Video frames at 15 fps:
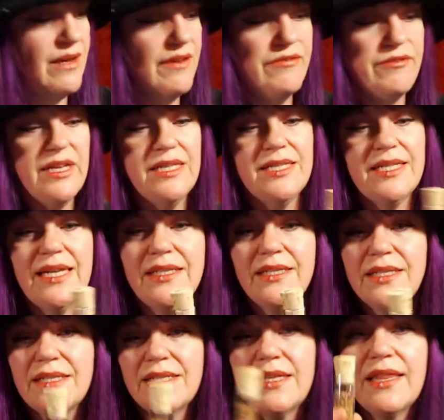of
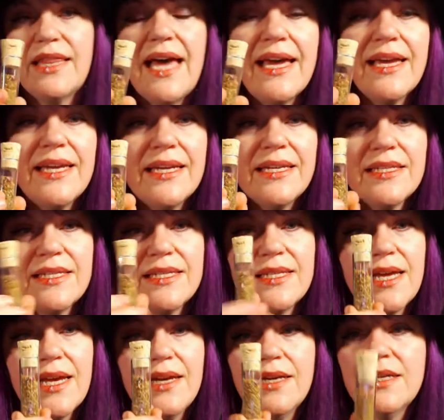incense that is
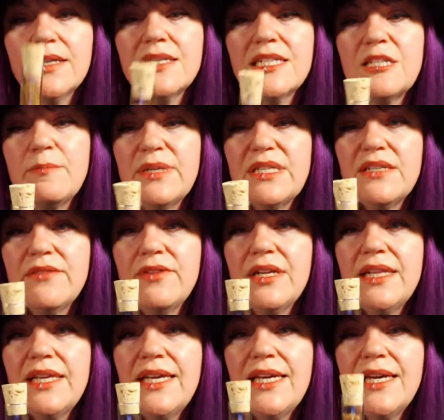
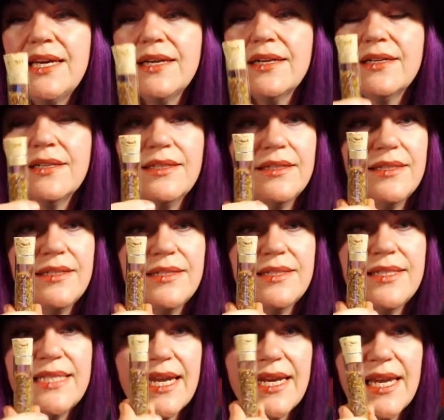specifically
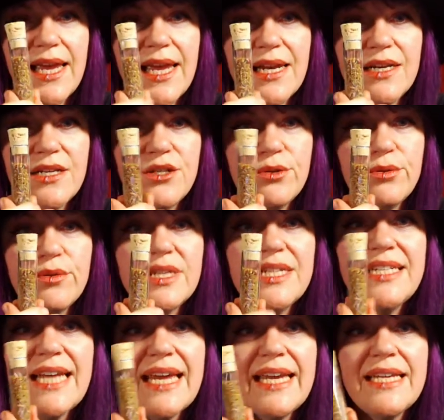dedicated to the
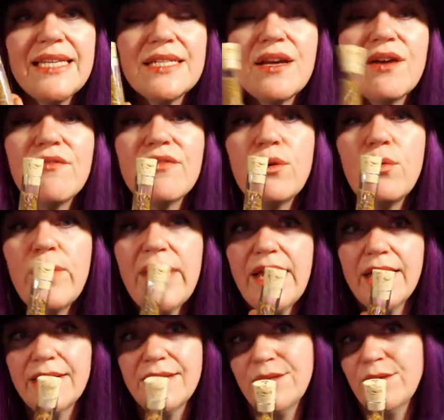days of the
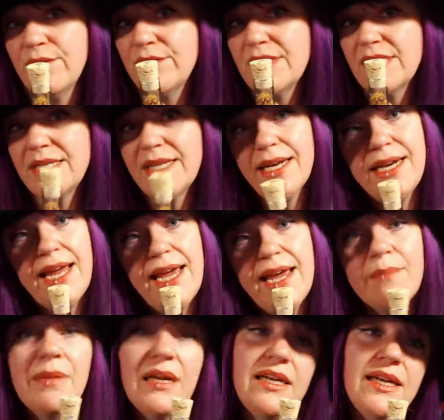week. So there's a Sunday,
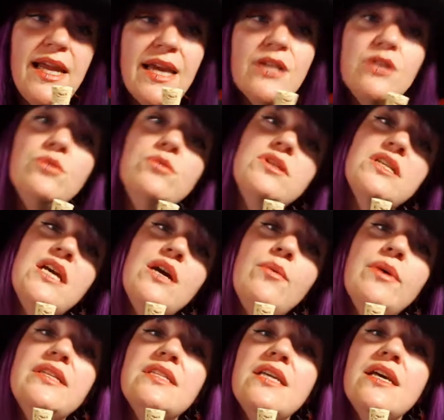a Monday, a Tuesday, a
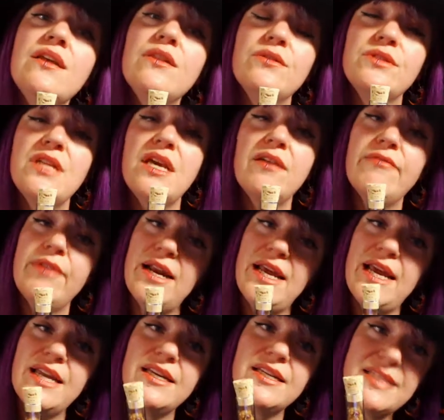Wednesday, a Thursday, a
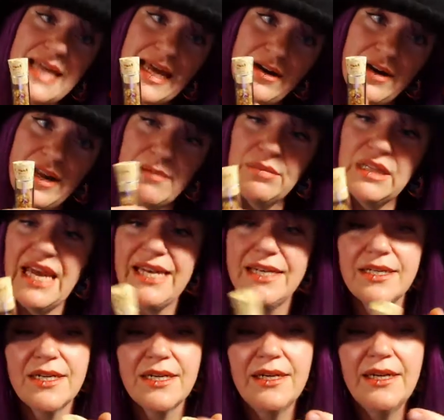Friday, and a Saturday
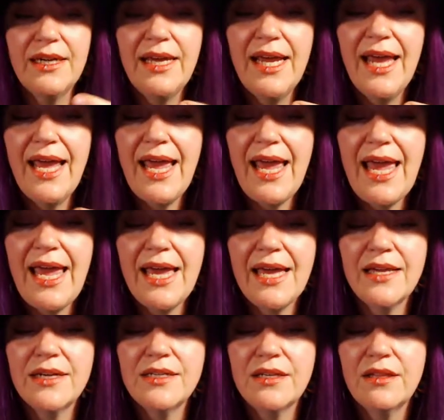blend.
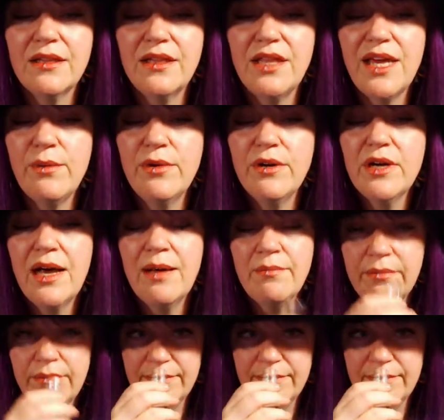And they will come.